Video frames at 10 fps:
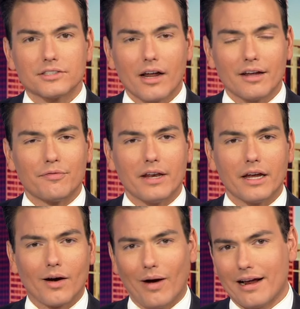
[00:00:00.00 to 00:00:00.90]
stunning
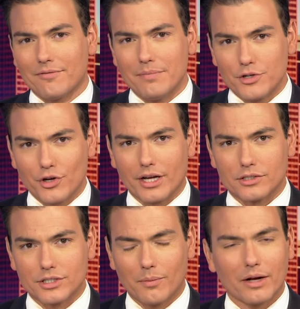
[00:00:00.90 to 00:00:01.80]
video out of
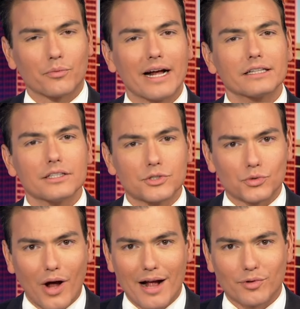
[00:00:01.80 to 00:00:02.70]
Michigan showing a
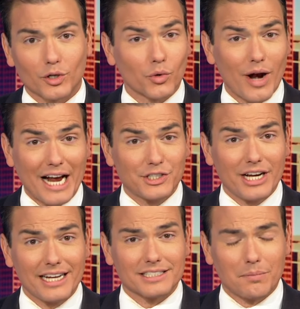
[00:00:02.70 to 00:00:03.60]
reckless driver
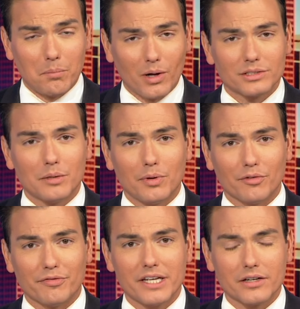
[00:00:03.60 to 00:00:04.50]
crashing into
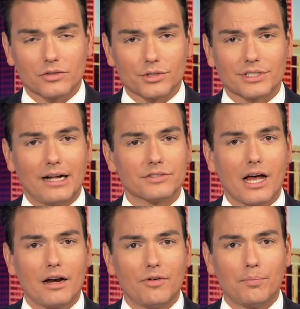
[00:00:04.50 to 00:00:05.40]
multiple vehicles
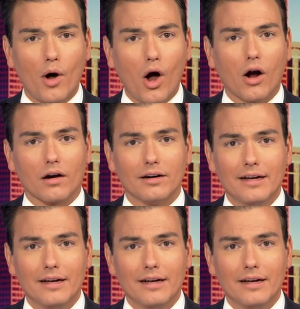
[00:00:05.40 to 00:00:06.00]
outside of a bar.